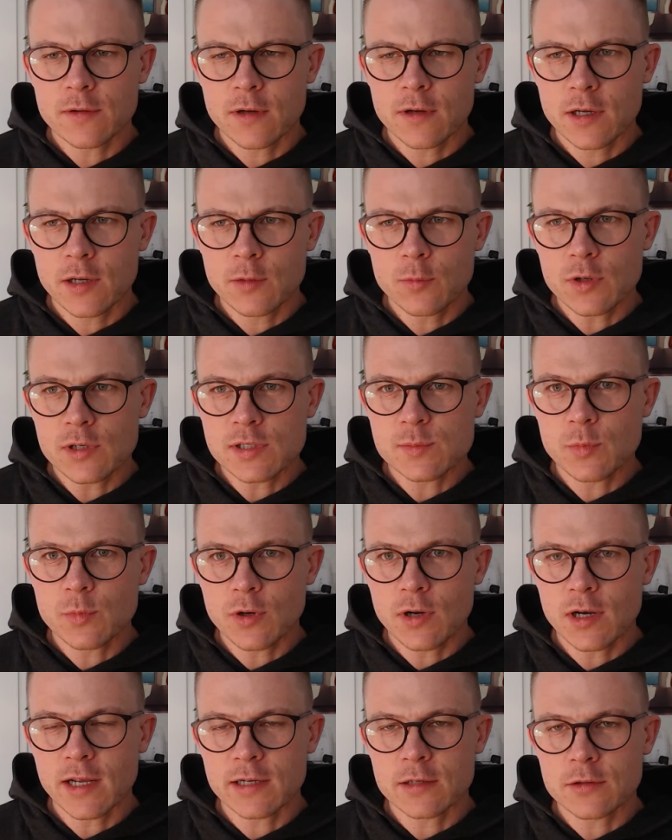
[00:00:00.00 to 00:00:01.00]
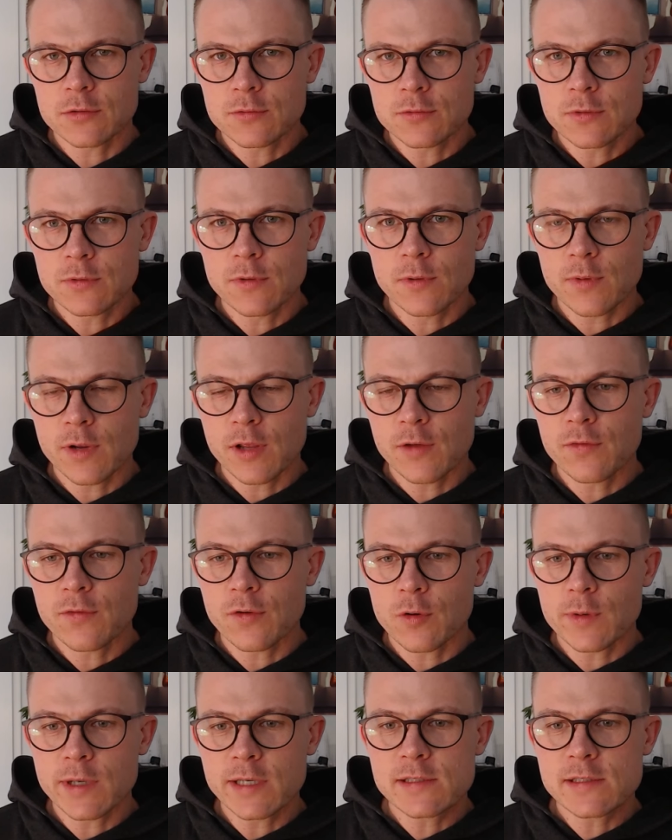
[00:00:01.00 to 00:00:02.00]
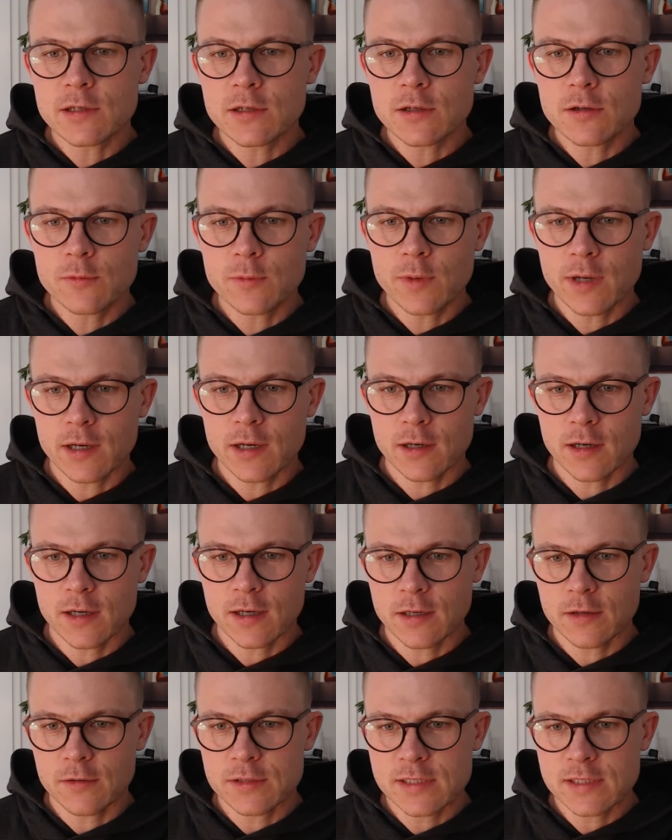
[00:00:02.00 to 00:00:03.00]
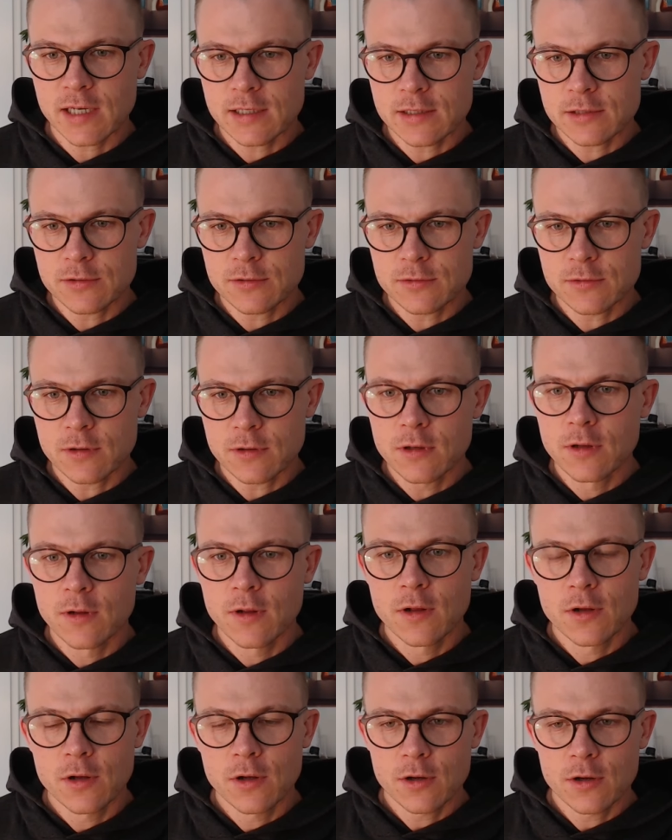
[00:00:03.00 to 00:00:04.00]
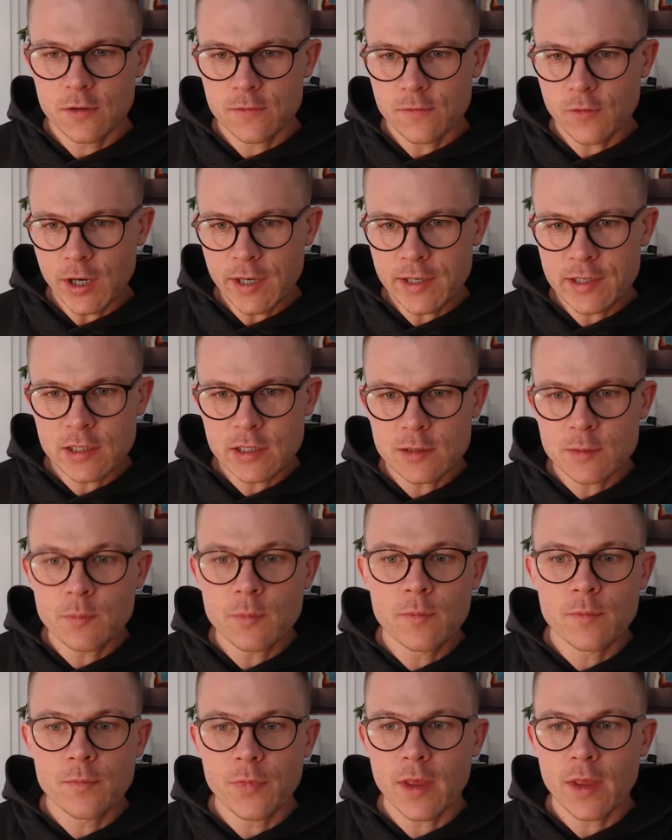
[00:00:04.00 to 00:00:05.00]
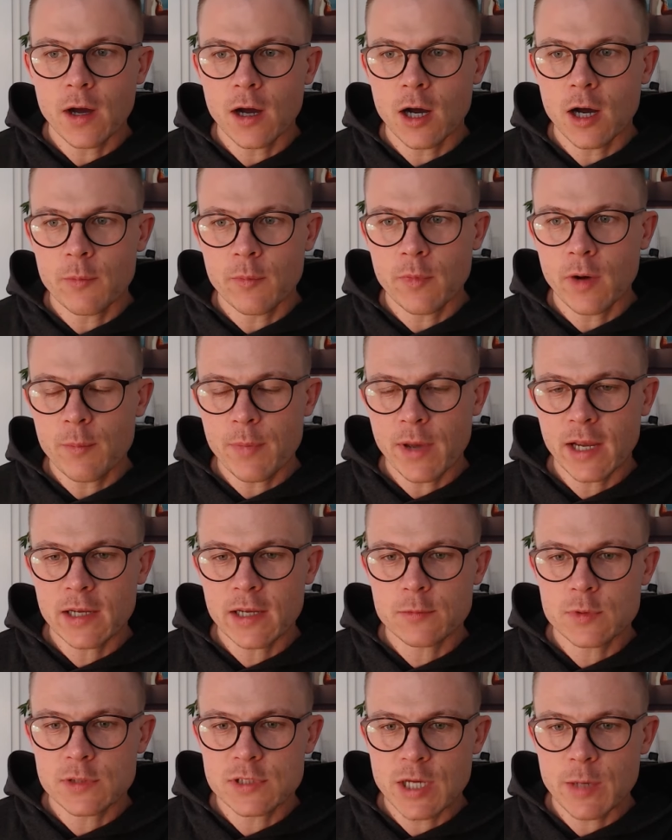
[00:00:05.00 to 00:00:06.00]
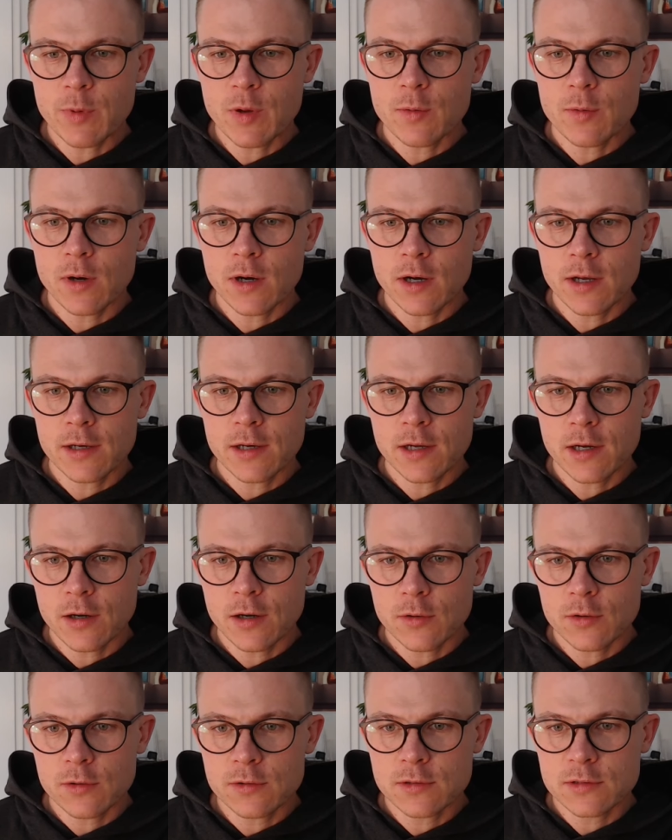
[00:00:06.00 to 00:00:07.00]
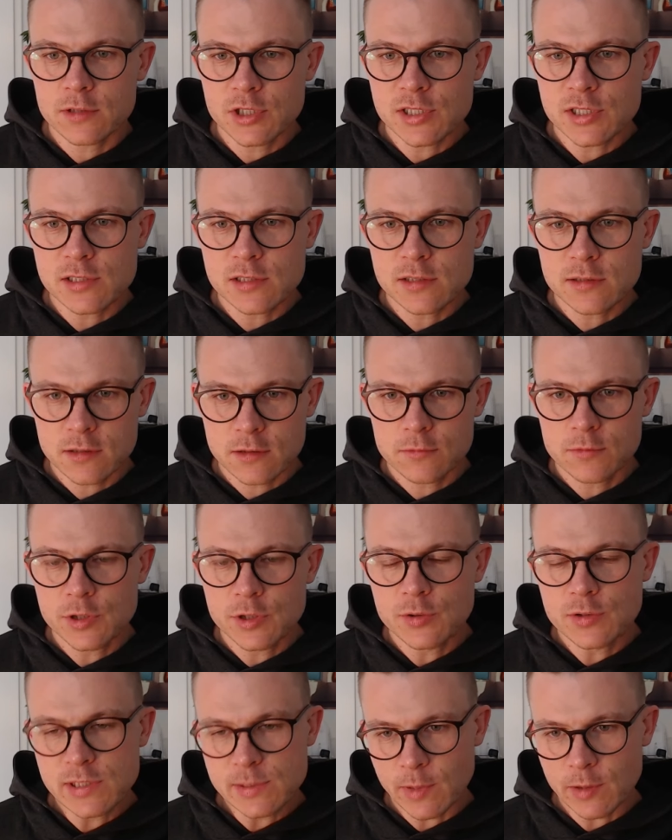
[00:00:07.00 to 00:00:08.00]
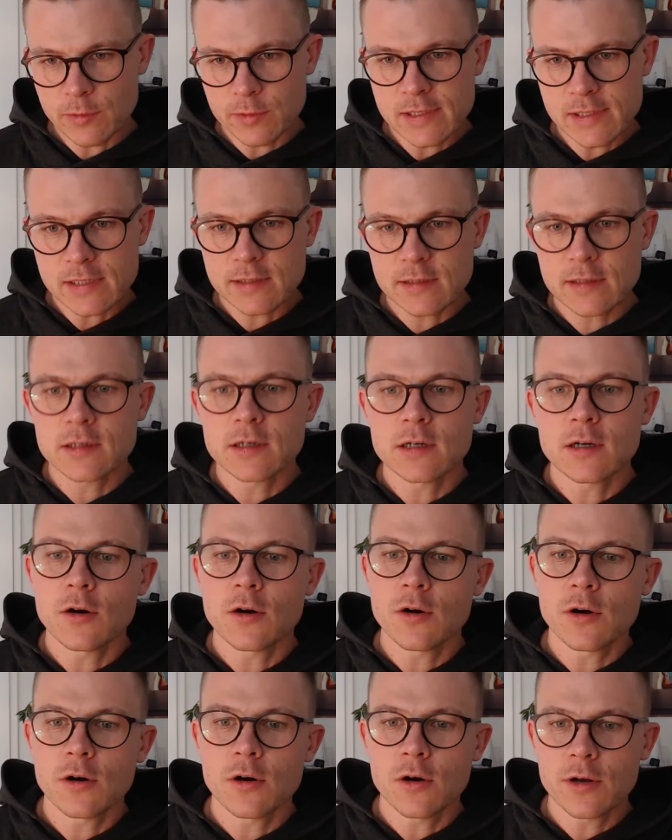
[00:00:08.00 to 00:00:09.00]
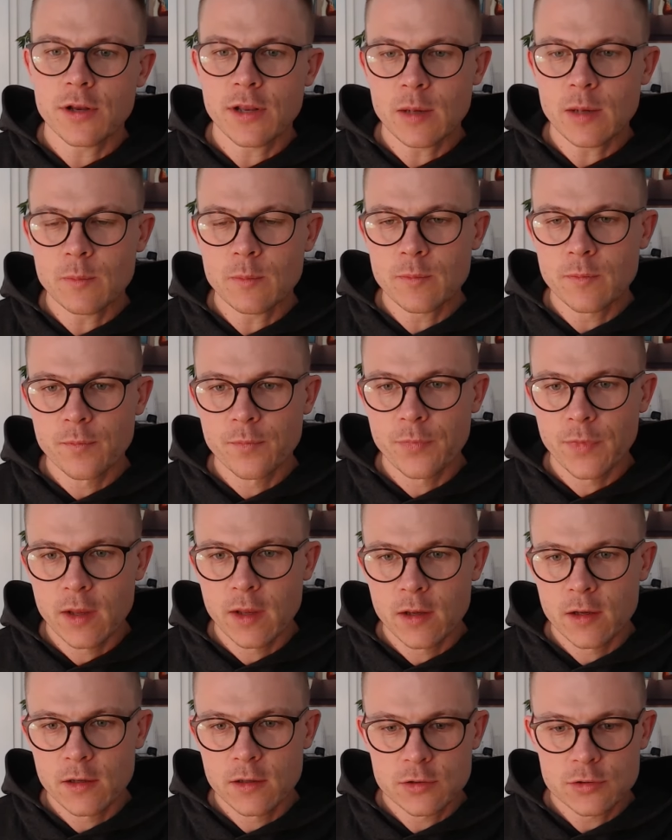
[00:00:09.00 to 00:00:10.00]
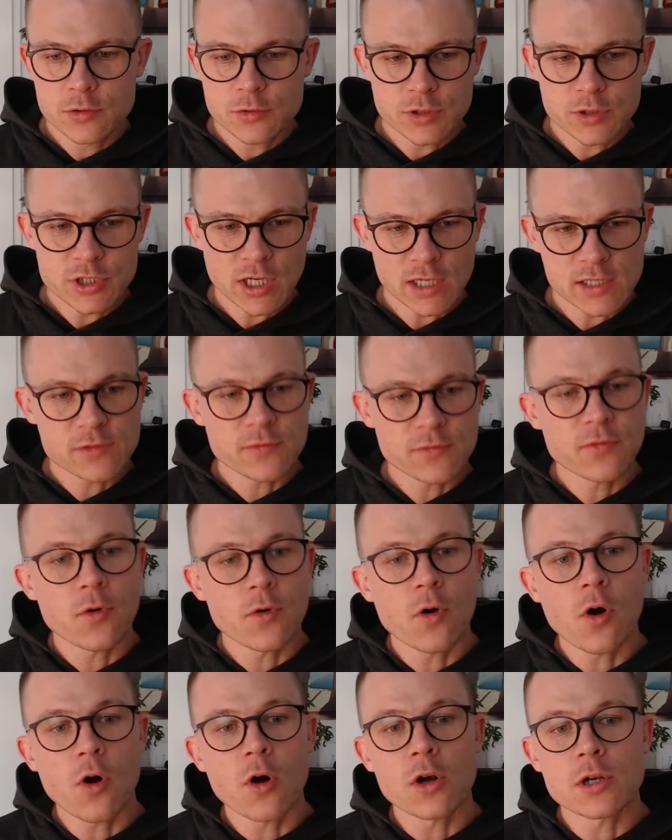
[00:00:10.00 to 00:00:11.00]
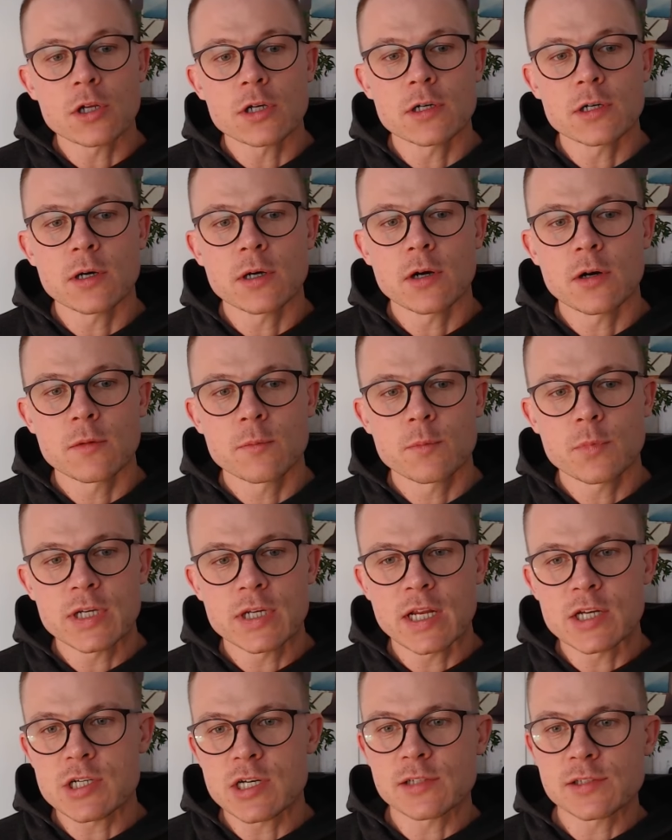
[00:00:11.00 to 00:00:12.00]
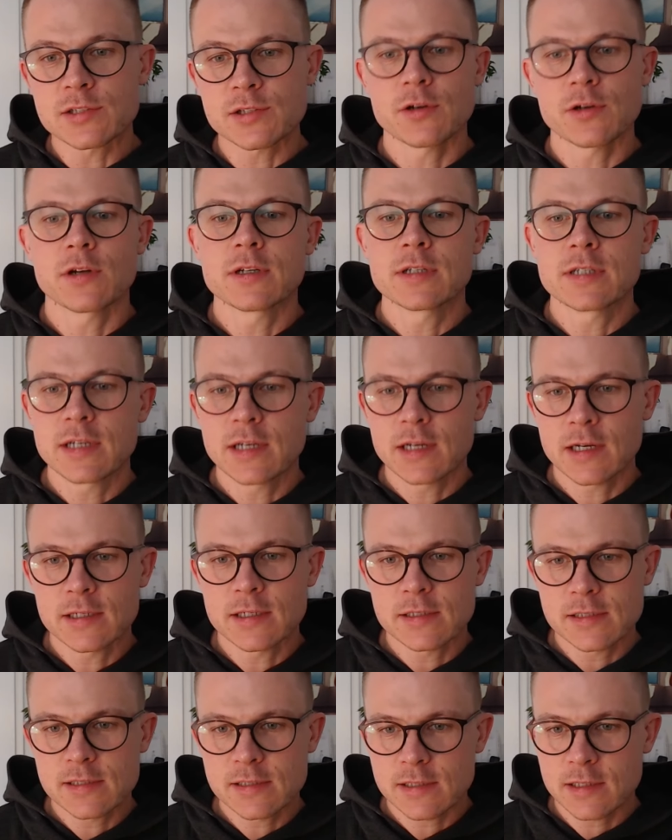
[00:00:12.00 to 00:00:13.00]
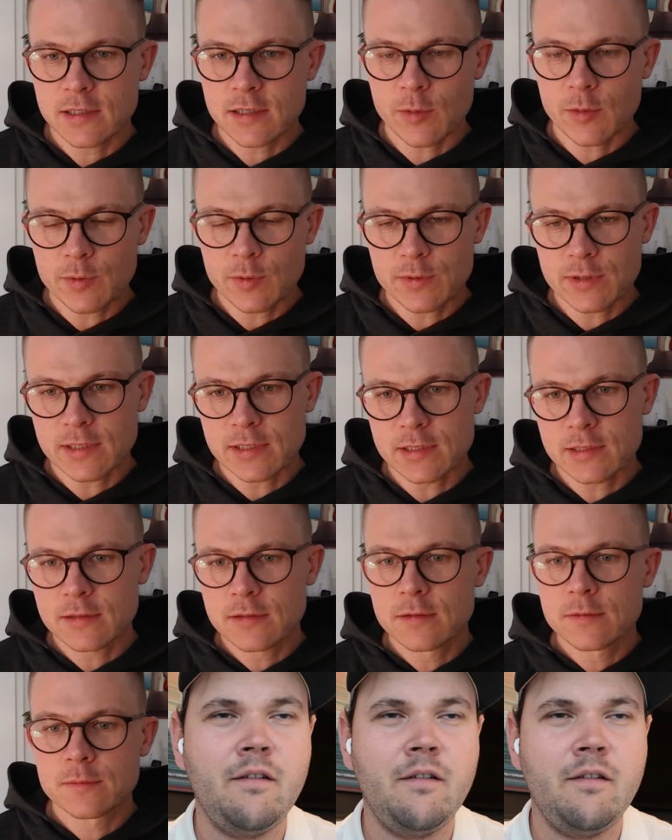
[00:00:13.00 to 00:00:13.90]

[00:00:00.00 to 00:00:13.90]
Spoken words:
It was more like 2, 3, 4 weeks ago when I decided to avoid them. I'm back with JPY now, just reduced my risk on them to adjust for all the potential uncertainty that is coming with it.